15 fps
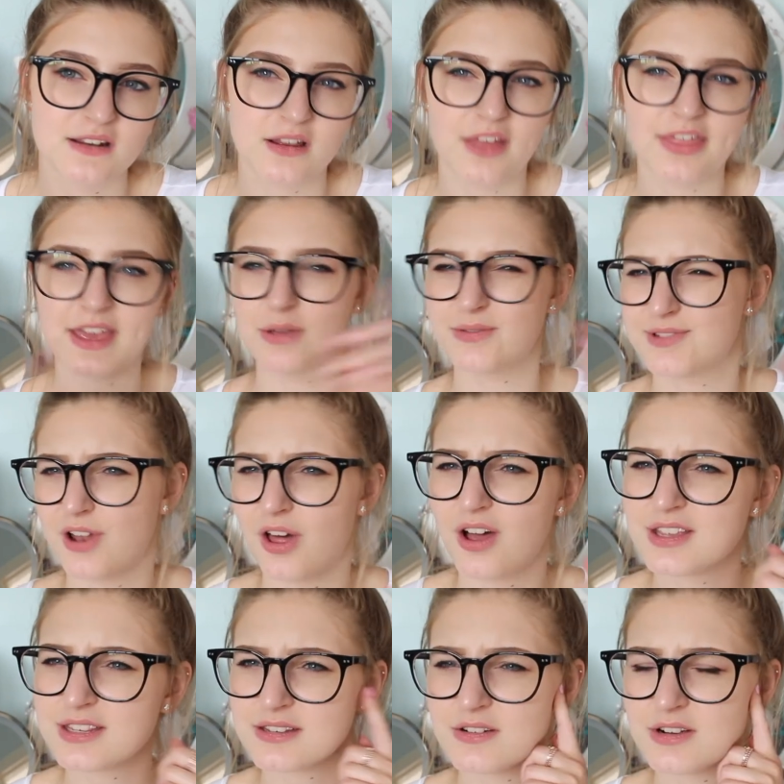I think it was
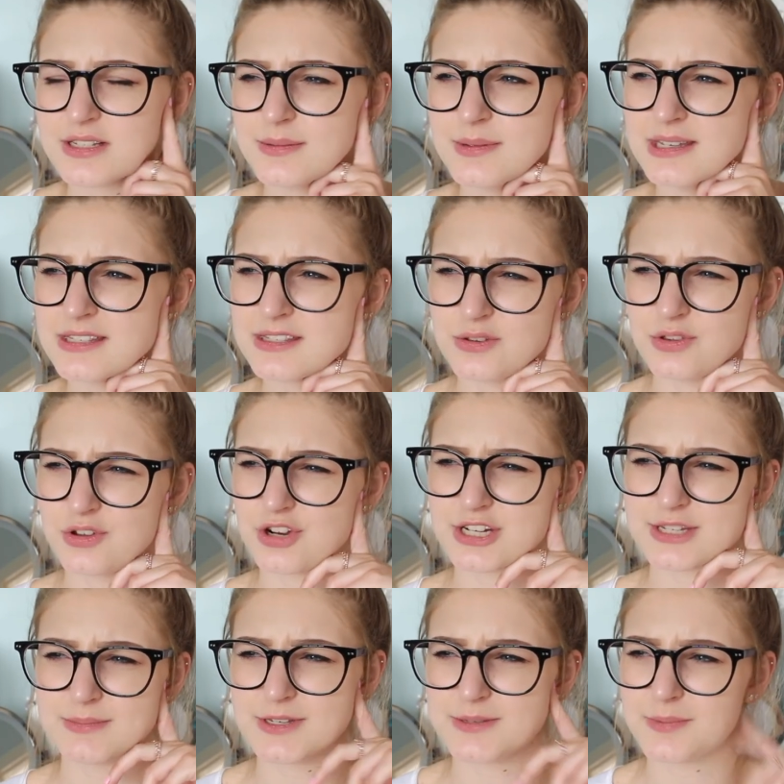last Christmas or the
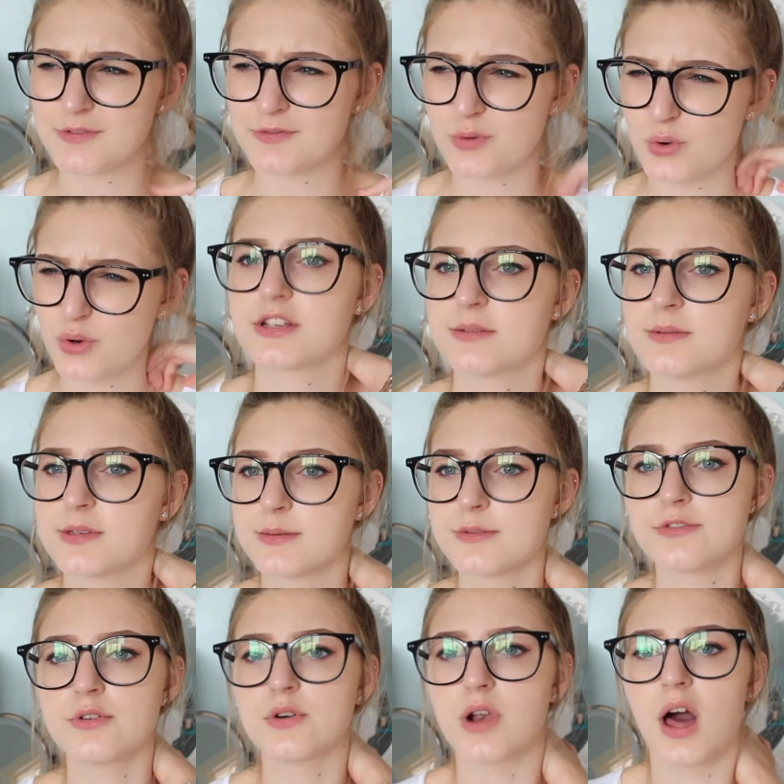Christmas before? Christmas
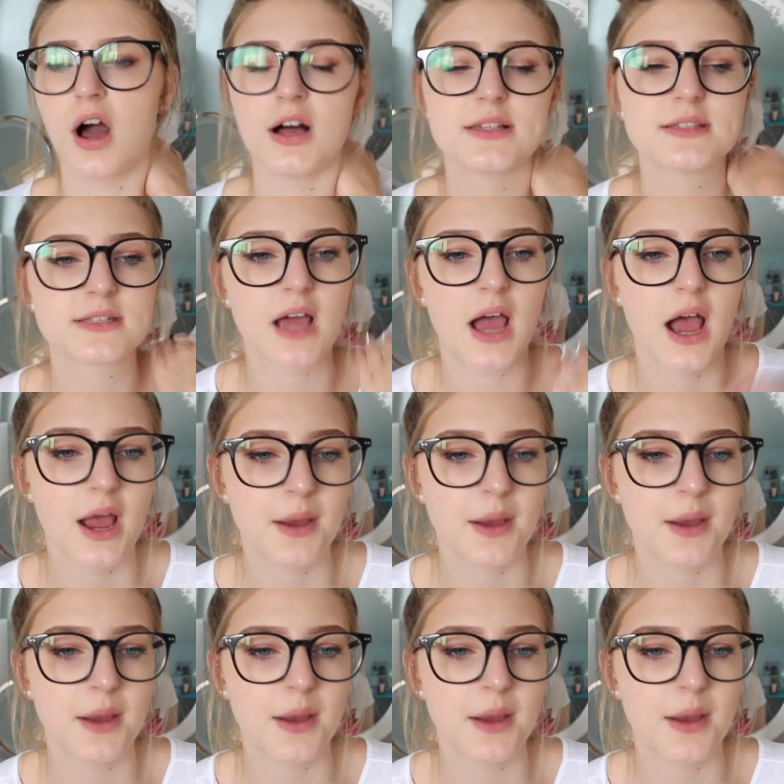before last.